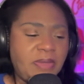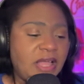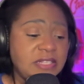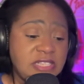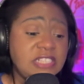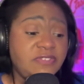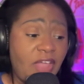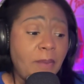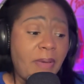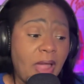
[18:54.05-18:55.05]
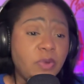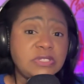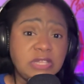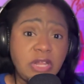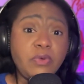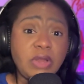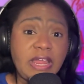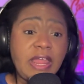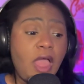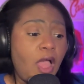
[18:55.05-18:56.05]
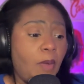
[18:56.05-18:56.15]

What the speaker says: because this vampire is literally